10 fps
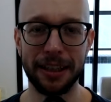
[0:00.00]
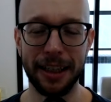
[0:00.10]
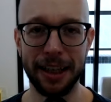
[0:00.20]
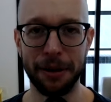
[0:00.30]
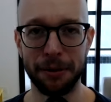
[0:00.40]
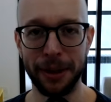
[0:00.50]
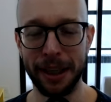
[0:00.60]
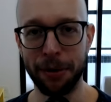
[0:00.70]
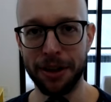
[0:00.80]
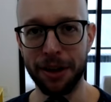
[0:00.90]
that when
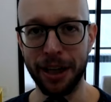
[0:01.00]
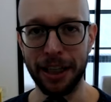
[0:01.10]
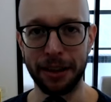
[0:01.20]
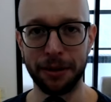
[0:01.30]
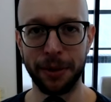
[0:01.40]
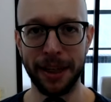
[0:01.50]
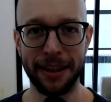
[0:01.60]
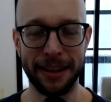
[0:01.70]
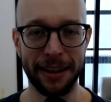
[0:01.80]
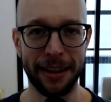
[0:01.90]
he was talking with
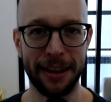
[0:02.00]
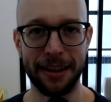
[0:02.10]
his son